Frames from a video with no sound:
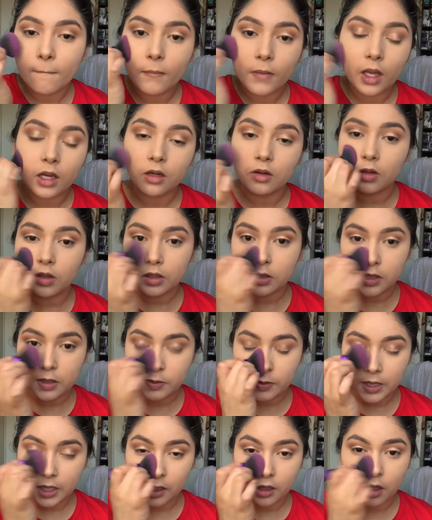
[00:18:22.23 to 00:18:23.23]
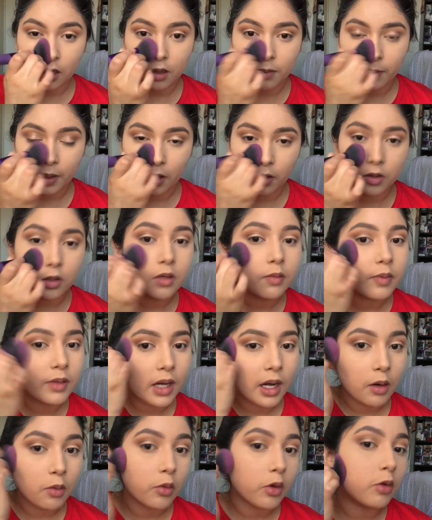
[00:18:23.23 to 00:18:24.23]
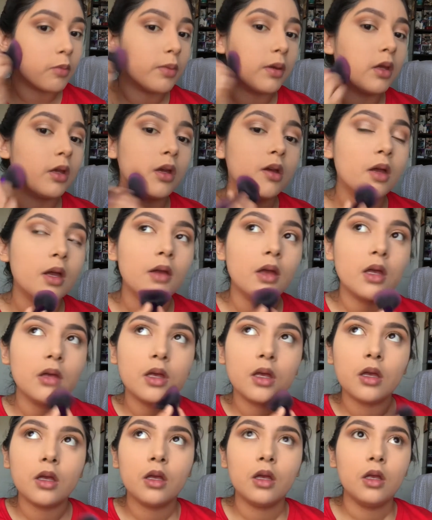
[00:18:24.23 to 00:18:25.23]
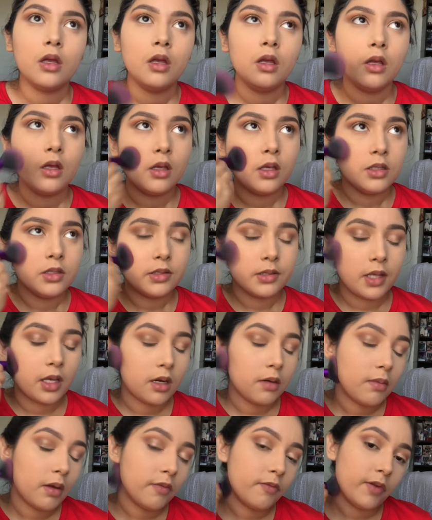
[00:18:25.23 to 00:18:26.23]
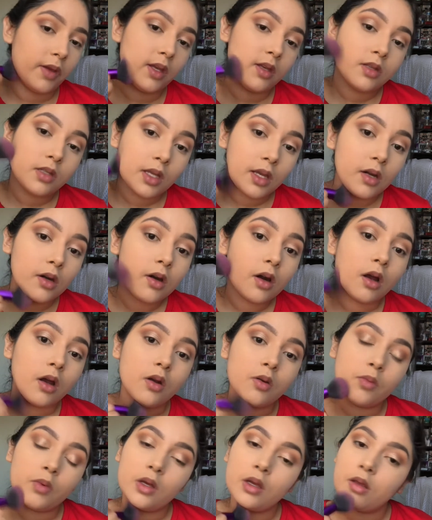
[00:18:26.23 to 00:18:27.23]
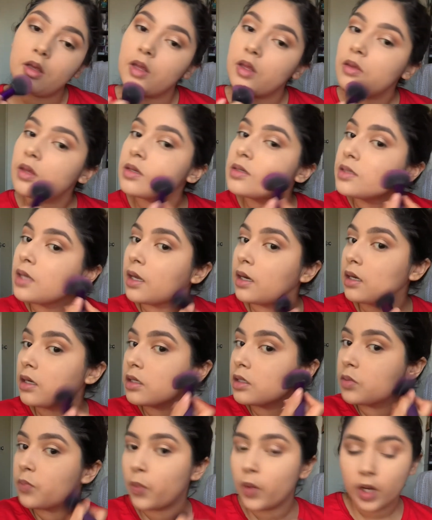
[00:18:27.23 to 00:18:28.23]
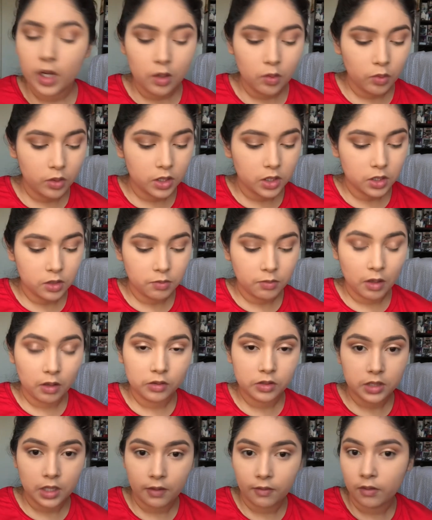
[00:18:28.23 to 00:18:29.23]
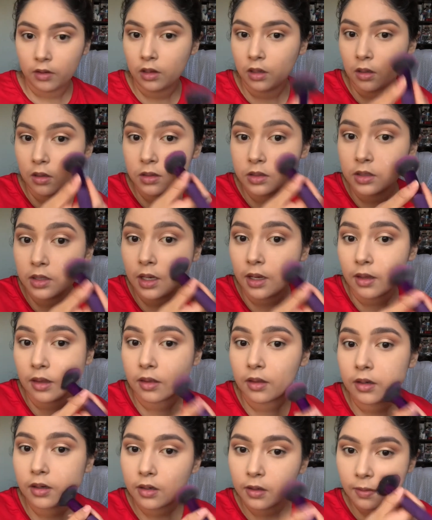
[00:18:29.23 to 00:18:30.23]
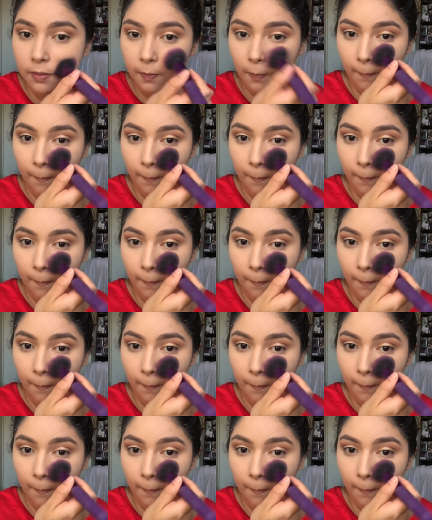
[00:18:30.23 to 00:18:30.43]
I know it seems like a lot of powder, but I will be setting my face later on with setting spray, which melts everything together.